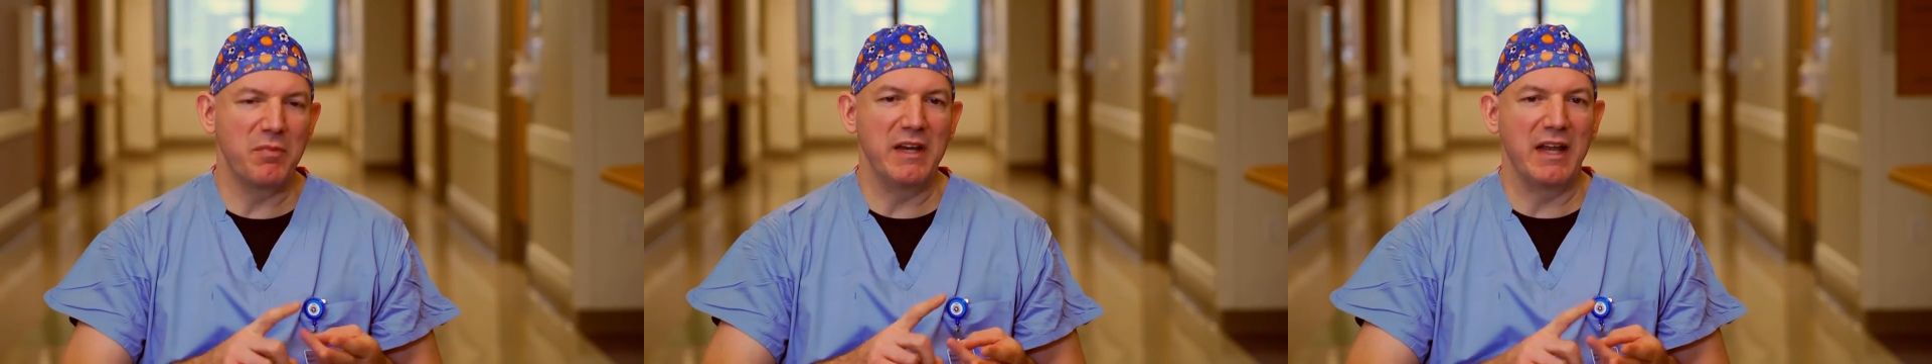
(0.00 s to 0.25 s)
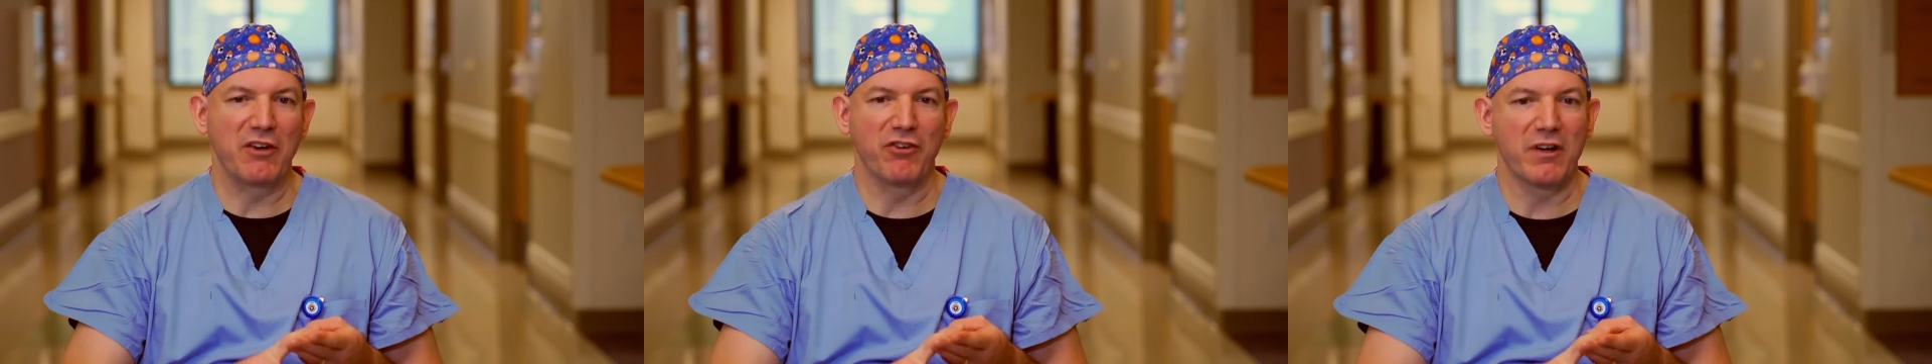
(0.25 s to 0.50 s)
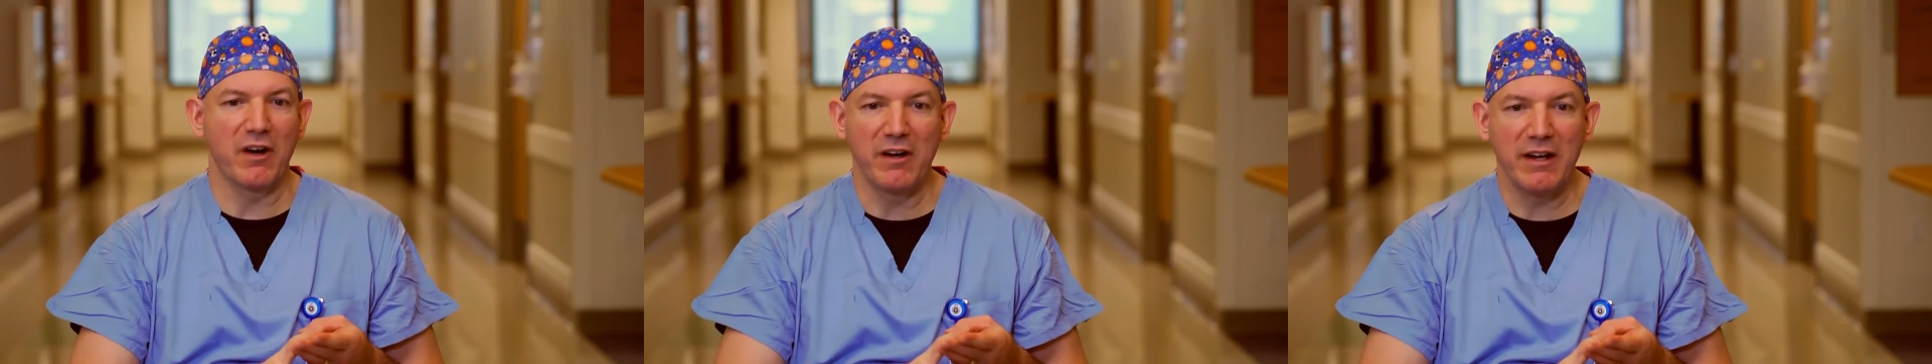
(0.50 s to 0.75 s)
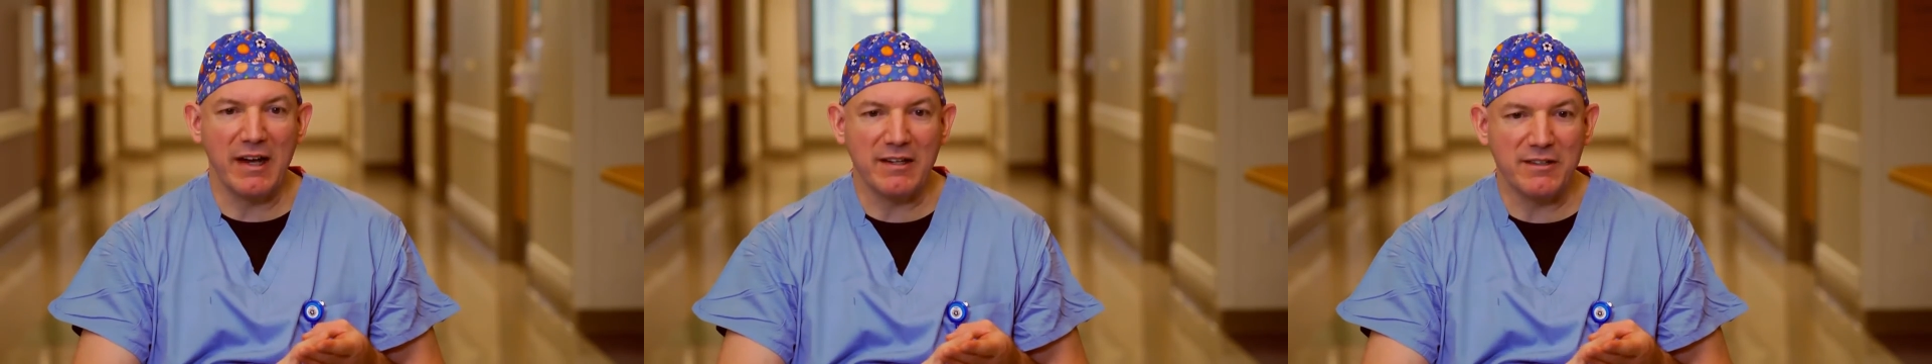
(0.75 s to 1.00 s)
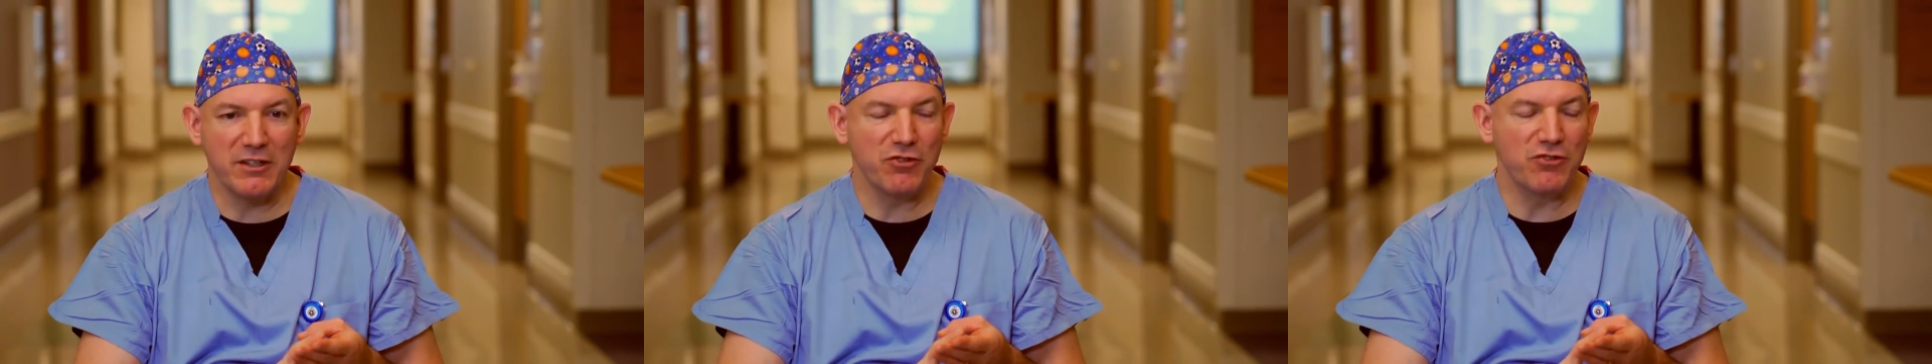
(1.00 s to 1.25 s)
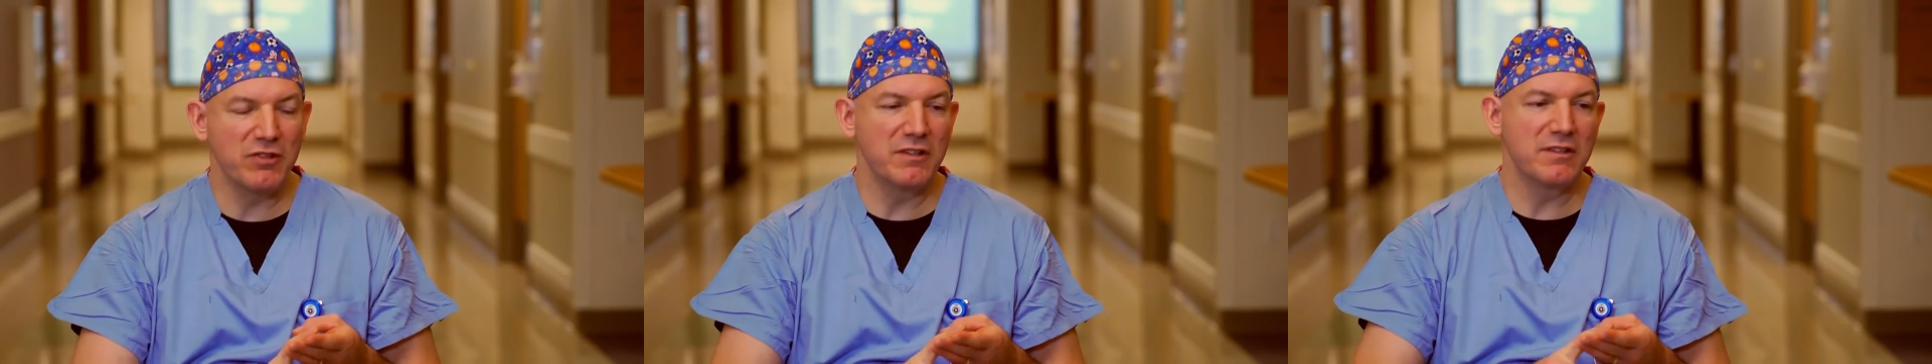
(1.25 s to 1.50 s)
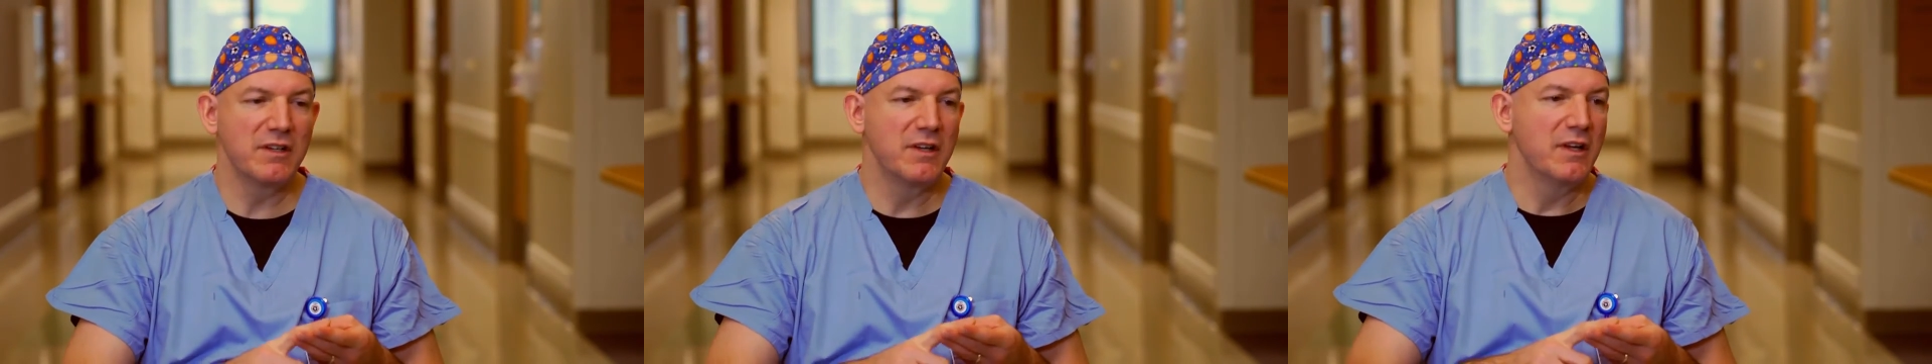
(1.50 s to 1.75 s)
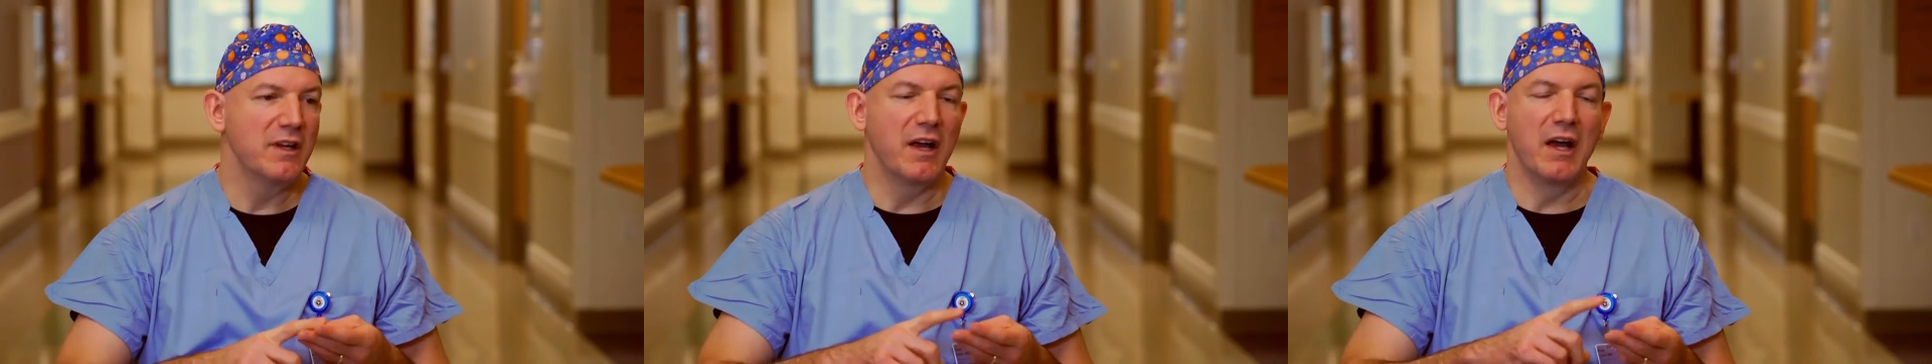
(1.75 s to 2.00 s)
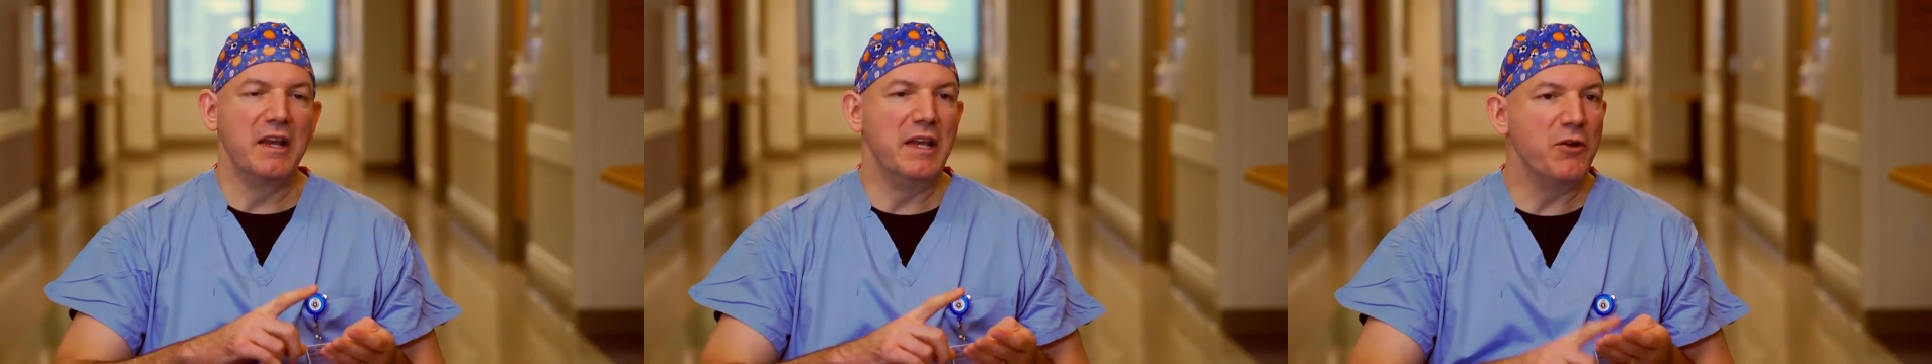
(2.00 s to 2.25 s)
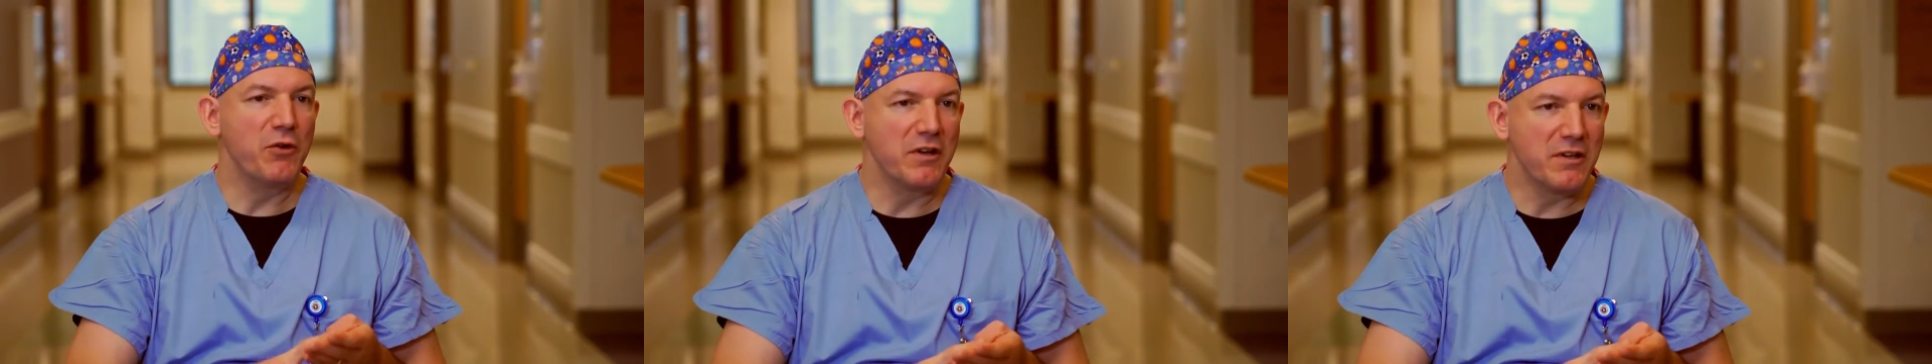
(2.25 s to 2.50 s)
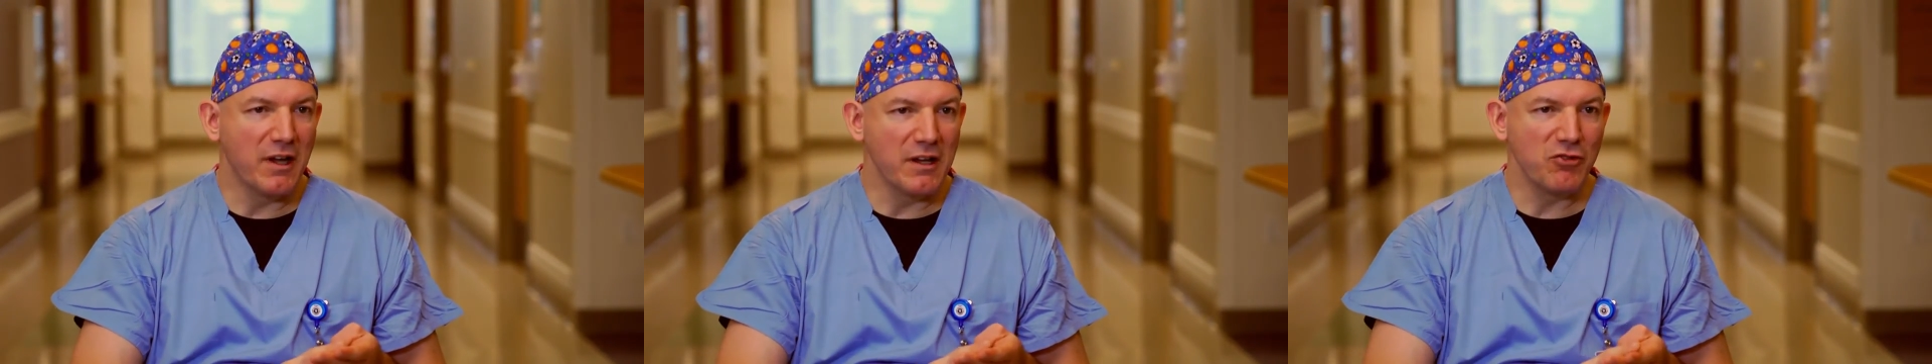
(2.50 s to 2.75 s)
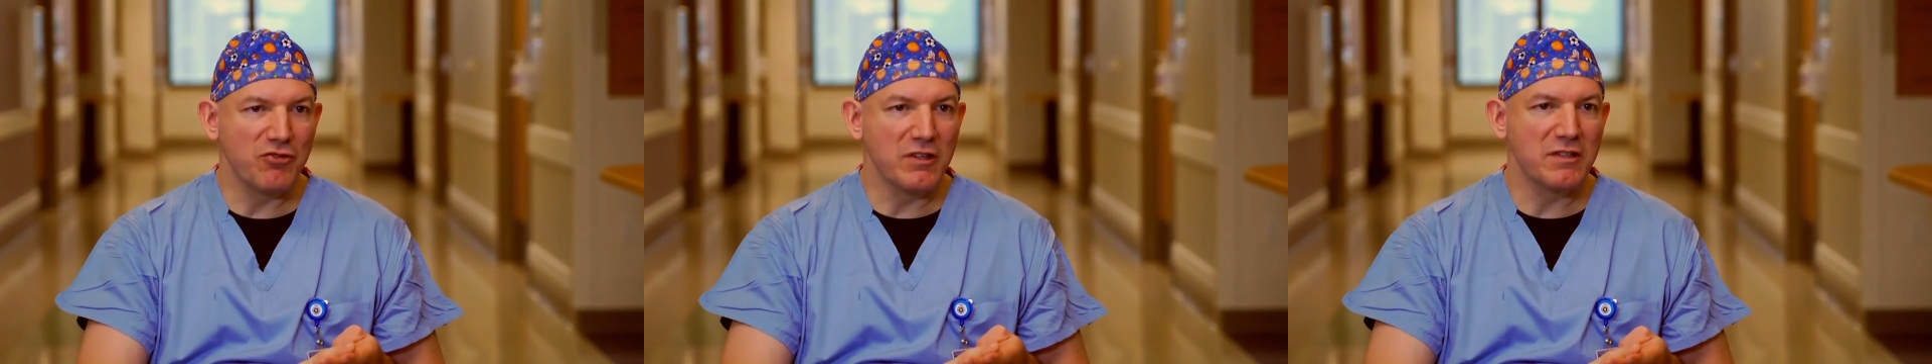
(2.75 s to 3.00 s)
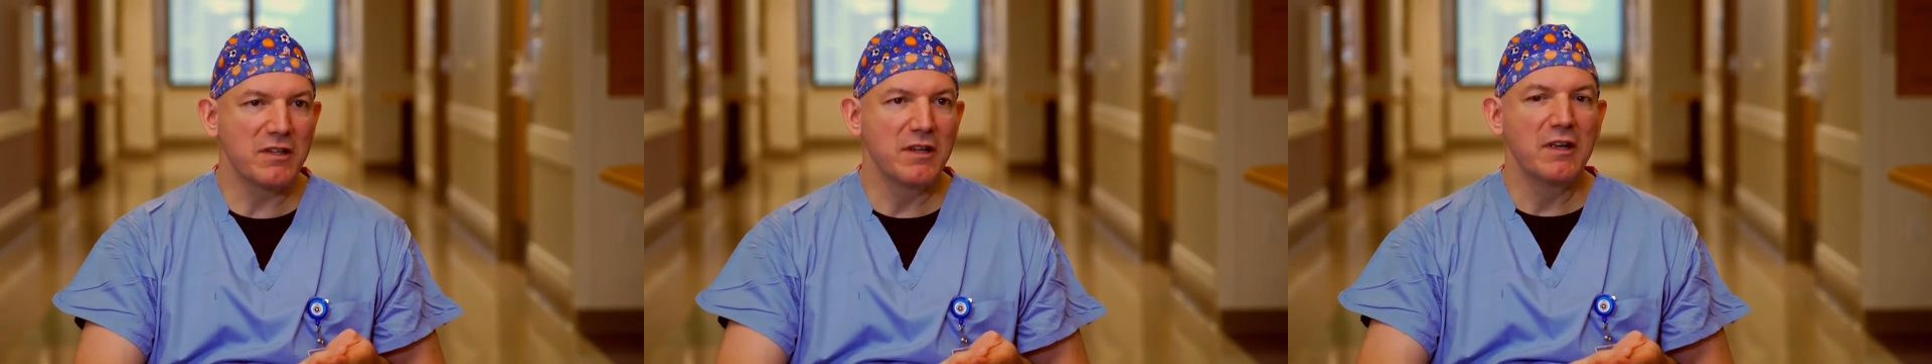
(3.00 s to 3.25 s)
pediatric cardiac surgeons, neonatologists.